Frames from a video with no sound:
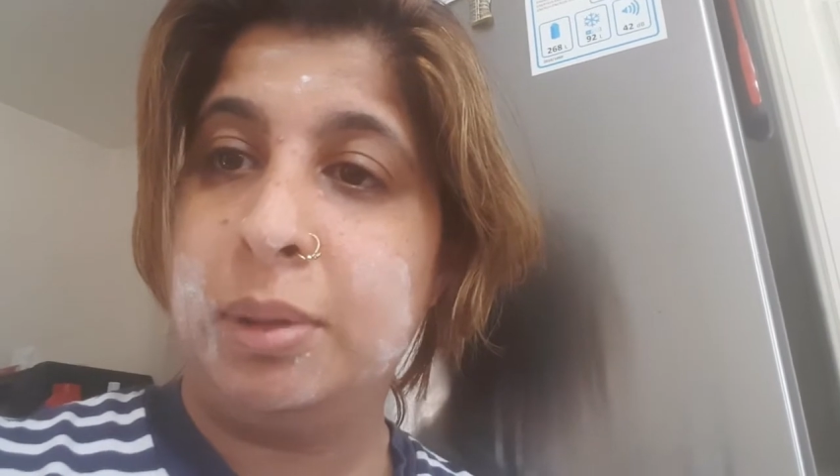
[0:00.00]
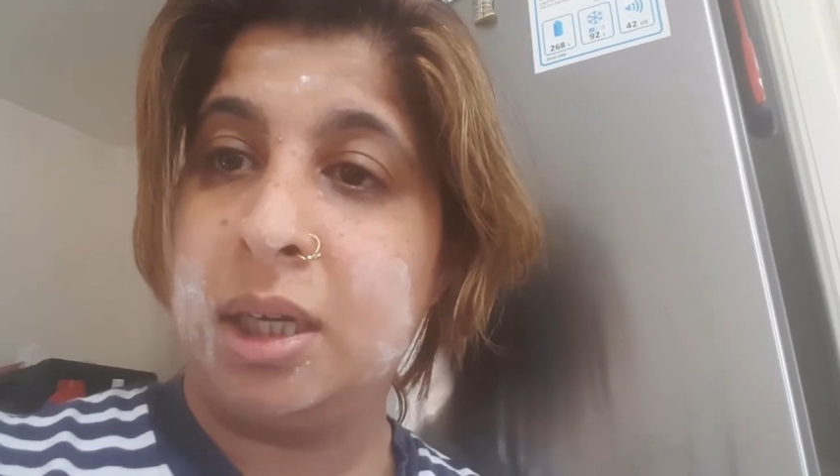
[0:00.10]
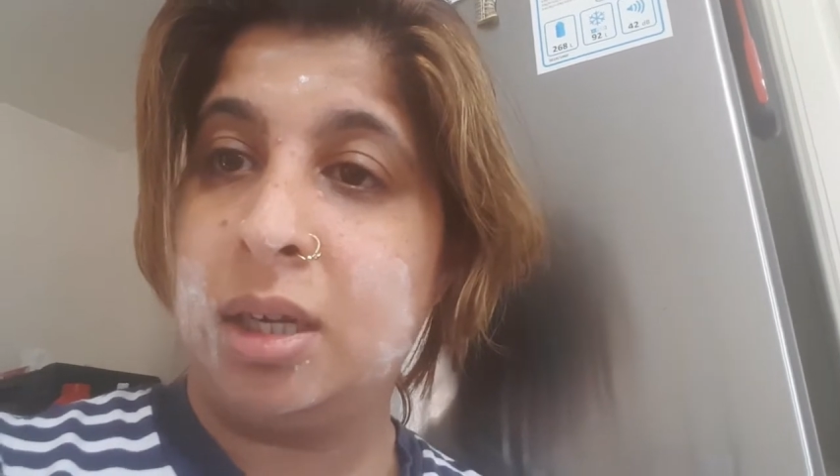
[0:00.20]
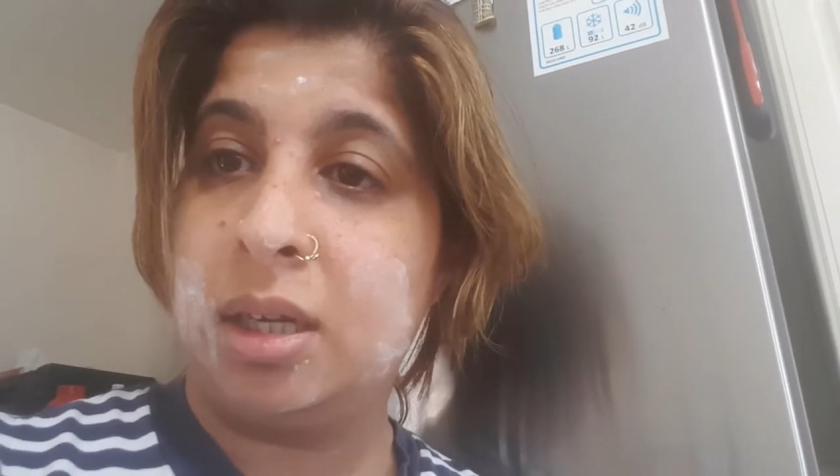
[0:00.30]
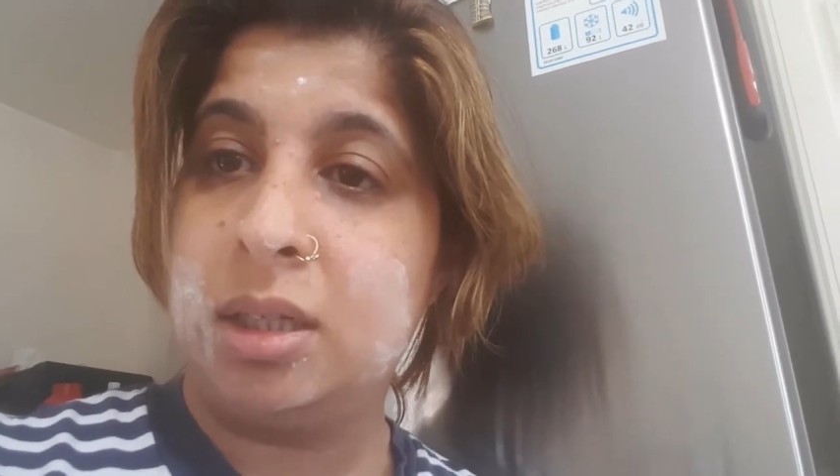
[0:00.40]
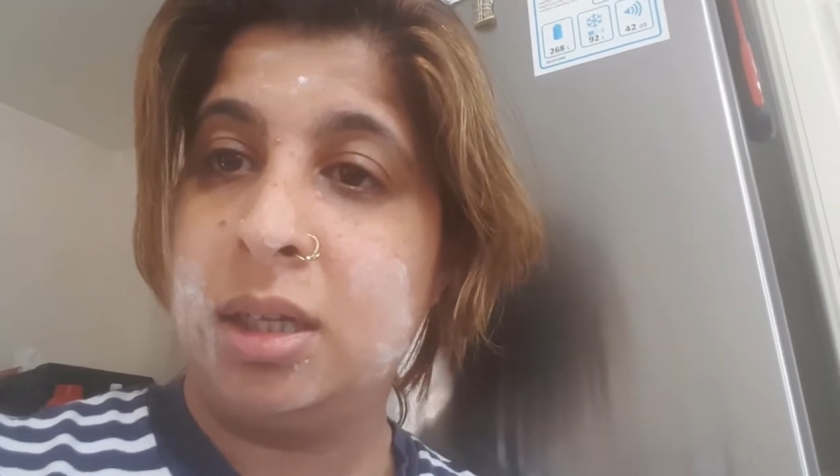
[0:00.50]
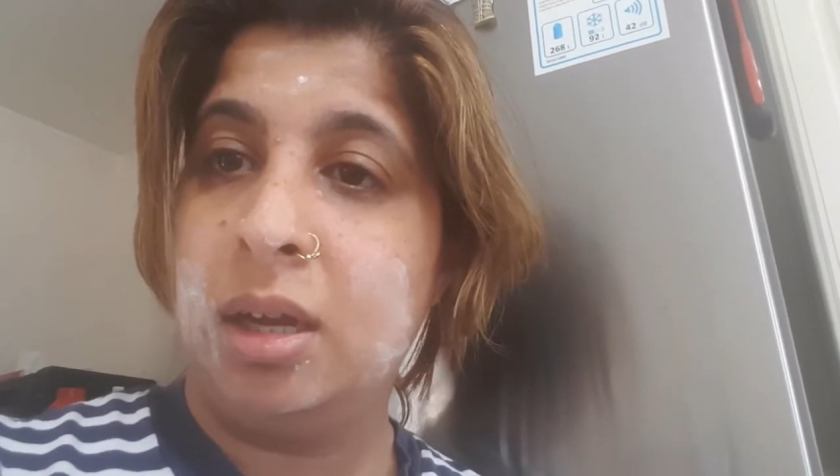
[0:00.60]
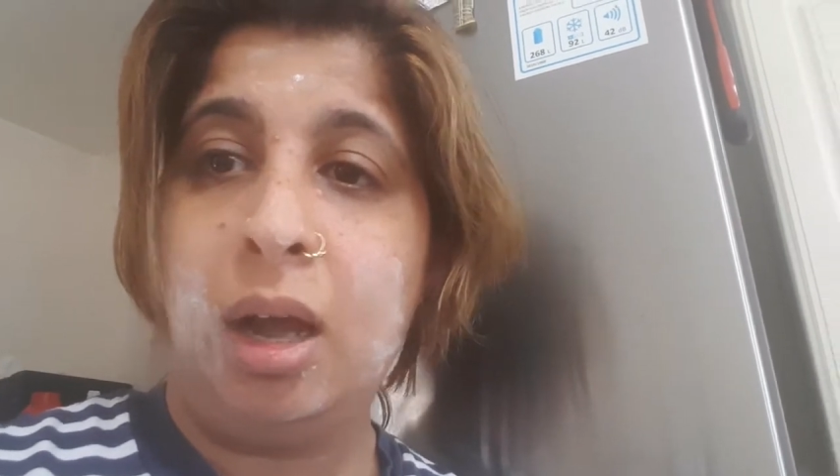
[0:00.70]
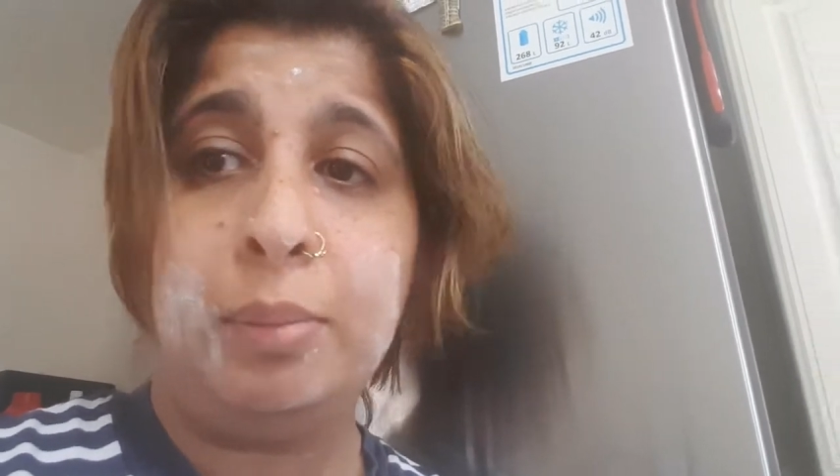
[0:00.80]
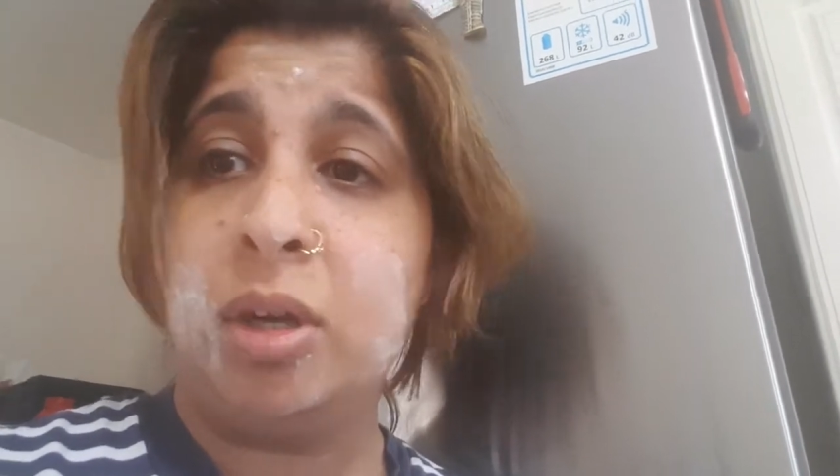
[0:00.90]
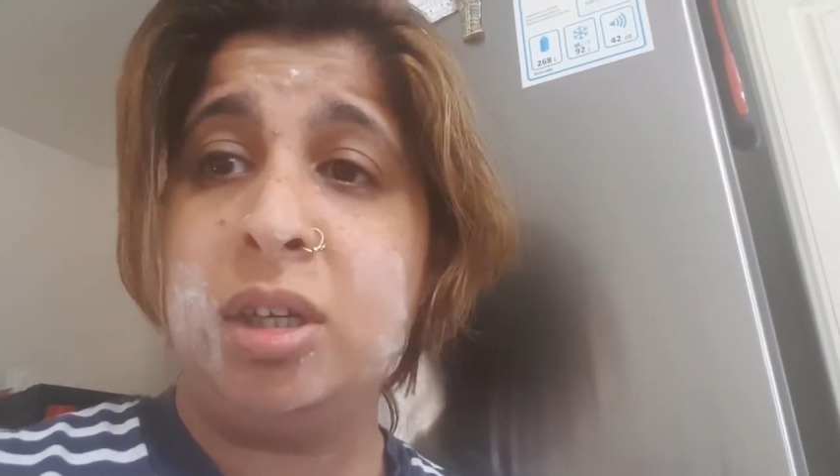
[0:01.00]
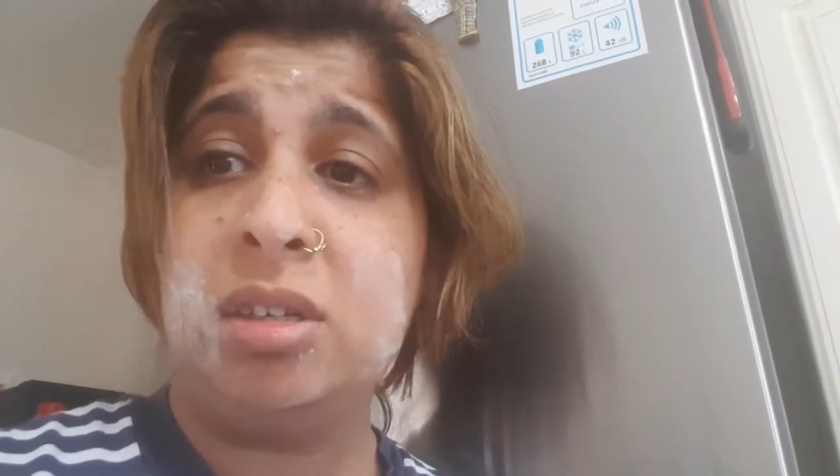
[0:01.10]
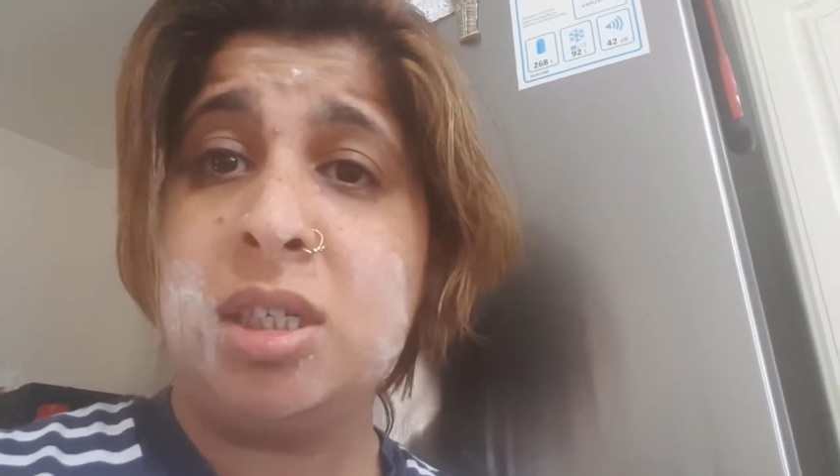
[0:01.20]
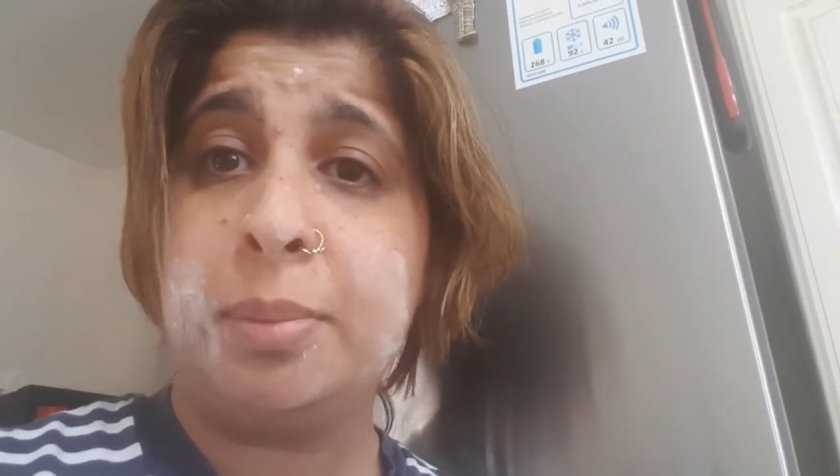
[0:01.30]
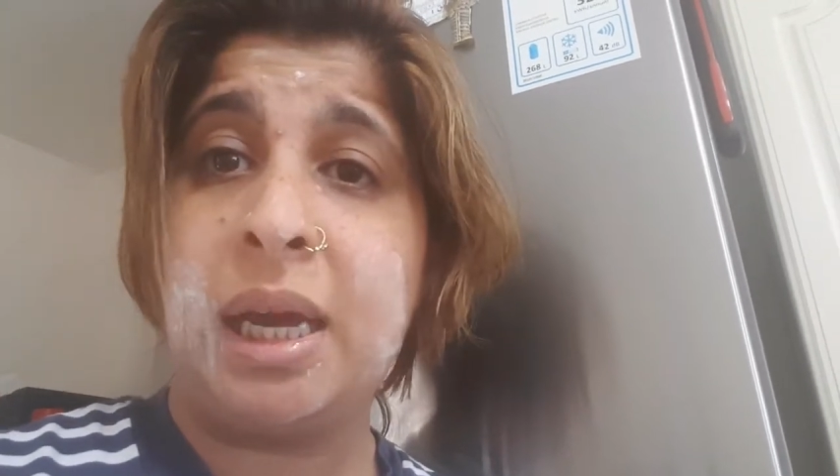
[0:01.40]
because I'm not
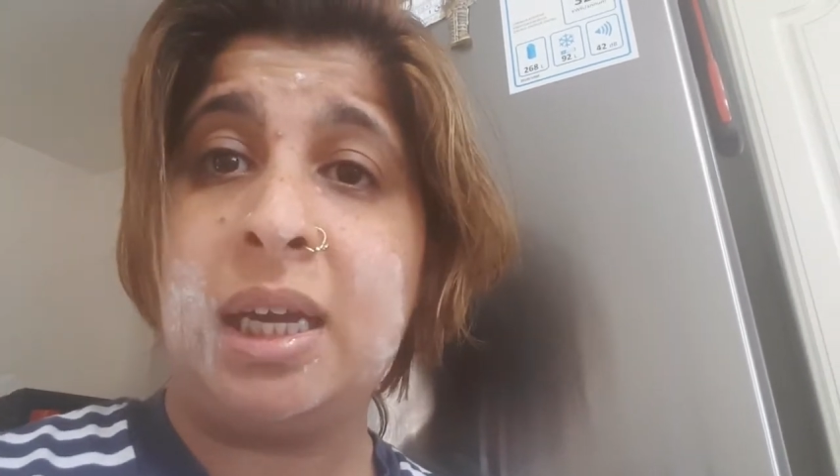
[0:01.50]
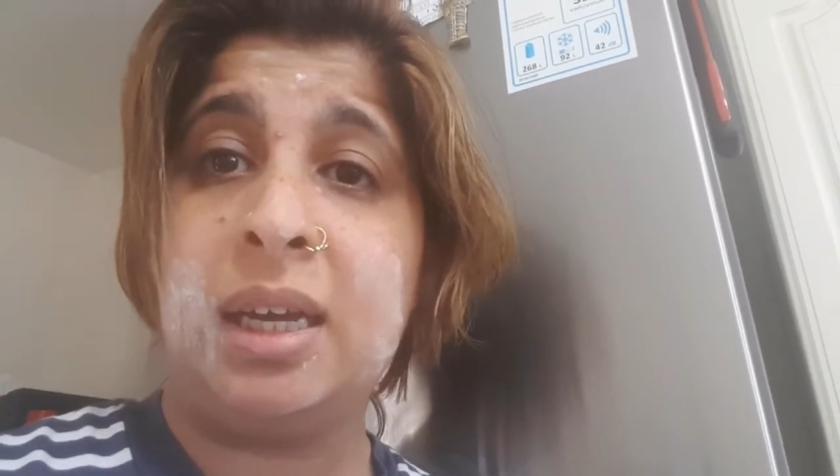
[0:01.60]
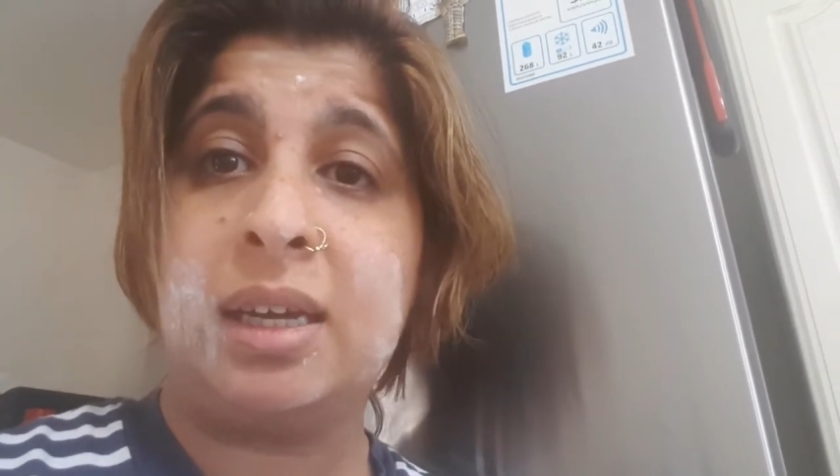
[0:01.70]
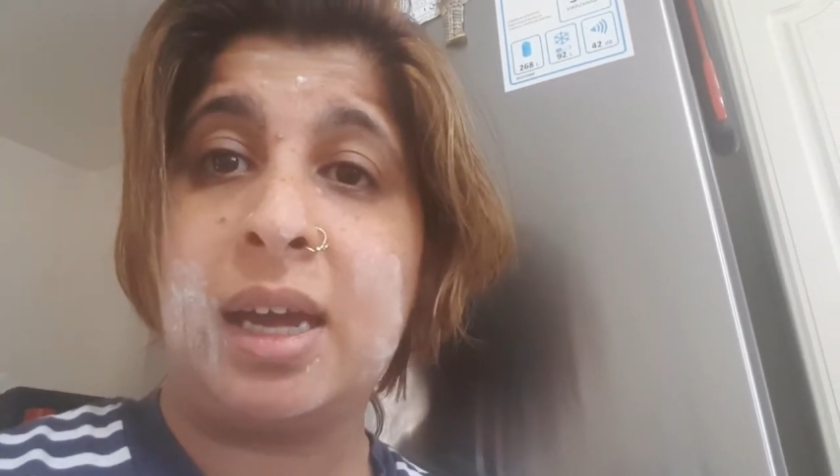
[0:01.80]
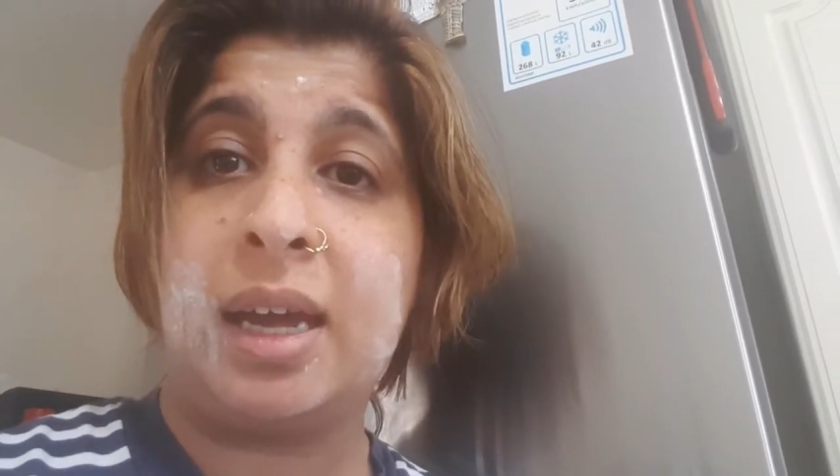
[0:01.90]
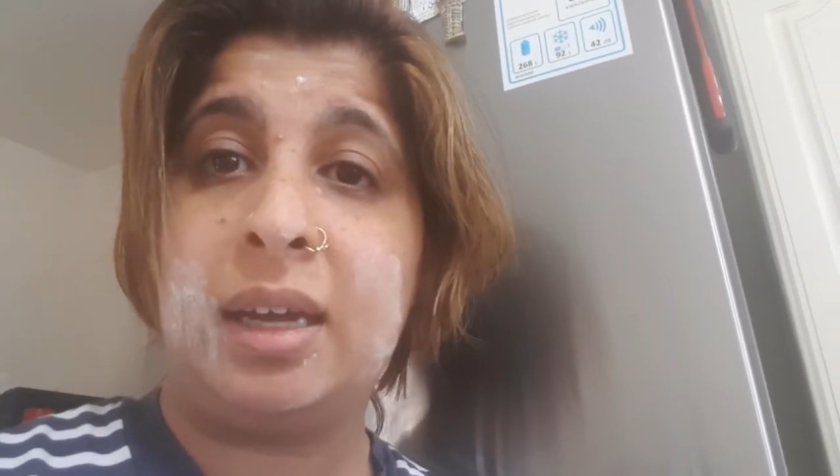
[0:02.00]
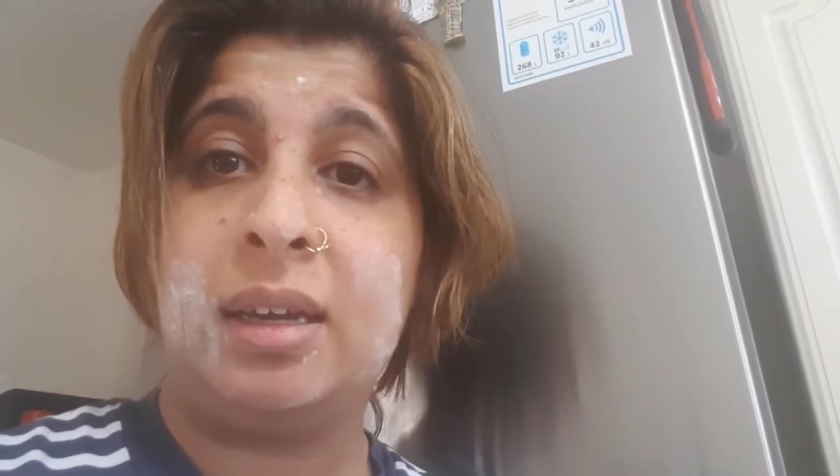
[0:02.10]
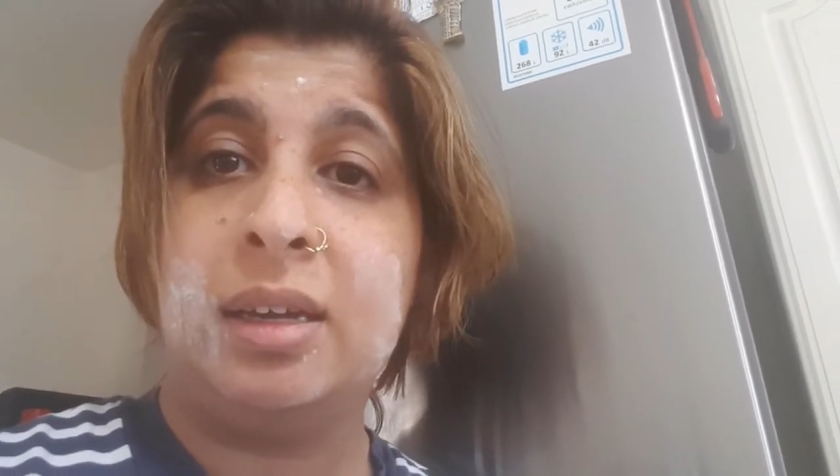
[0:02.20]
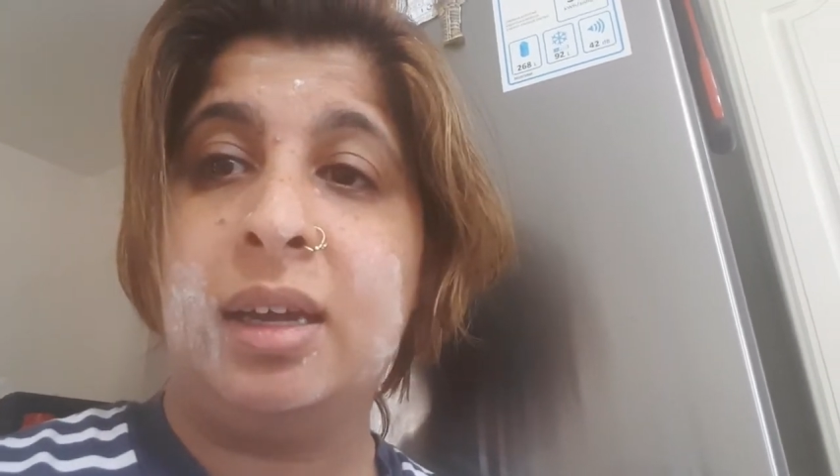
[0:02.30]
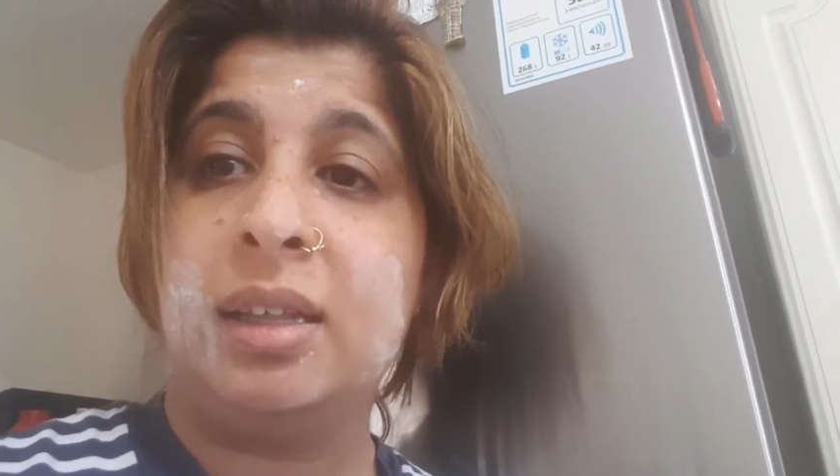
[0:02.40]
used to baking a cake.